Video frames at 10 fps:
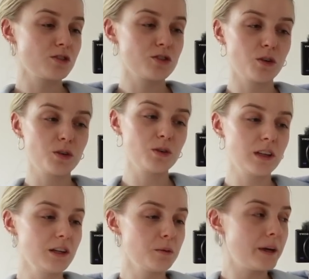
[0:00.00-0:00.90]
to show you a
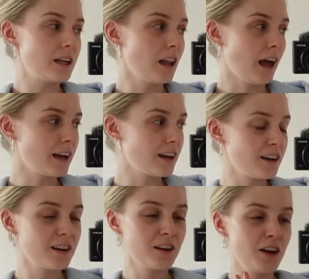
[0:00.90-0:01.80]
little bit like
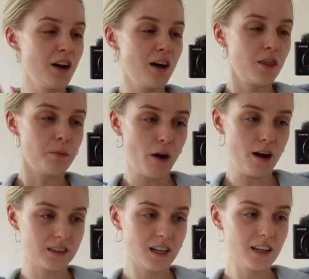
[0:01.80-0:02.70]
the
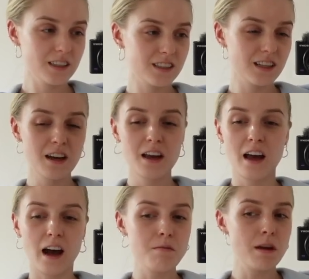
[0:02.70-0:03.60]
process.
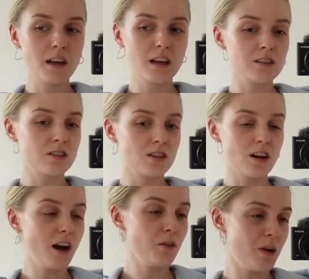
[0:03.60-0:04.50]
I mean, it's
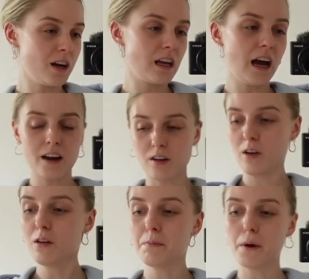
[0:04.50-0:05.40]
not ready at
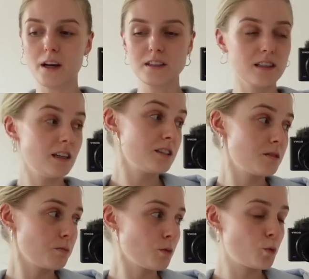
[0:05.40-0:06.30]
all, but
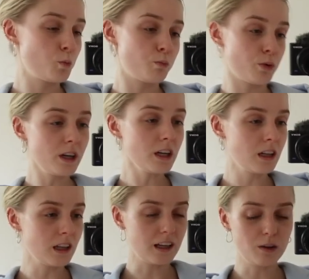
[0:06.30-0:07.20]
it's pretty
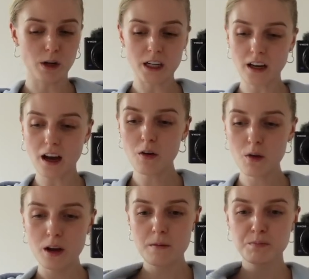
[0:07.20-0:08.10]
clean right now.
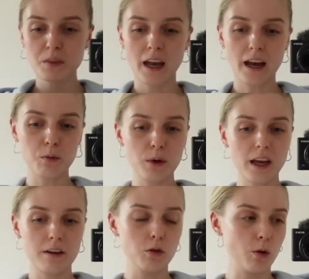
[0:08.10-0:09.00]
And we
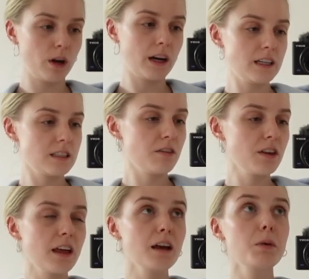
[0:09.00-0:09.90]
have organized
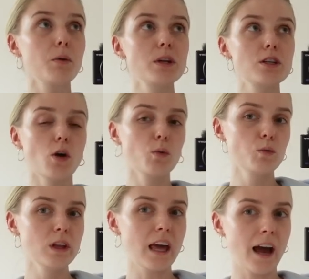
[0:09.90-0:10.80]
everything, but we don't
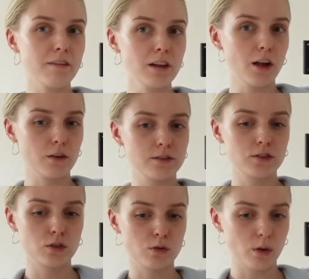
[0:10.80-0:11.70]
really have a lot of
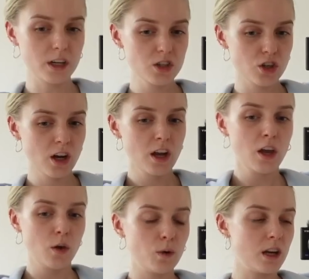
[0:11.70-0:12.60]
storage.
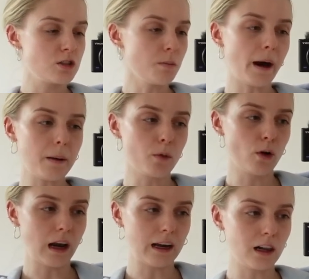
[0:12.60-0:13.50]
We need to buy more
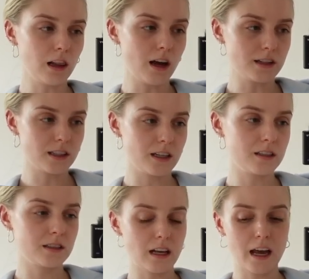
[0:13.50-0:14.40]
like
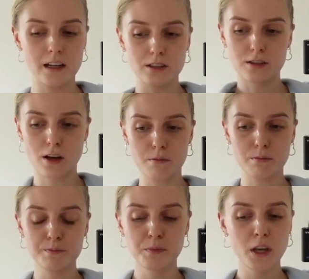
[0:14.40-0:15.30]
closets and some
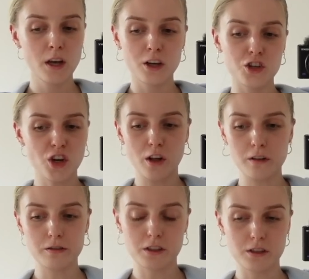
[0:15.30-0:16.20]

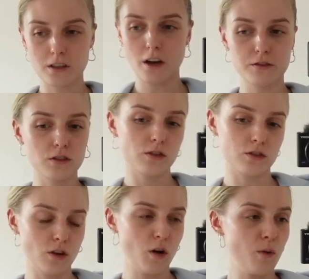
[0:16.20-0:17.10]
shelves and stuff.
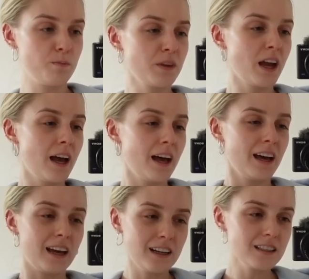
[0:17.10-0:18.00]
So
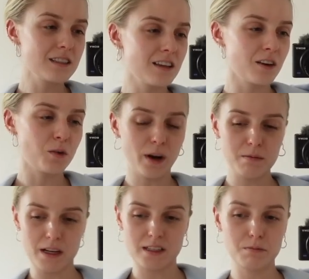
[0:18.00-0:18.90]
it is quite
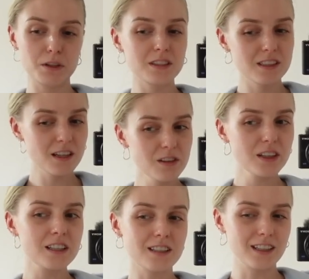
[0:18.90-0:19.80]
messy, but still
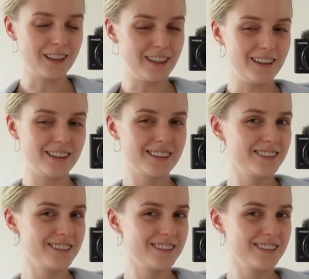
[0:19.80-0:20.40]
it's clean.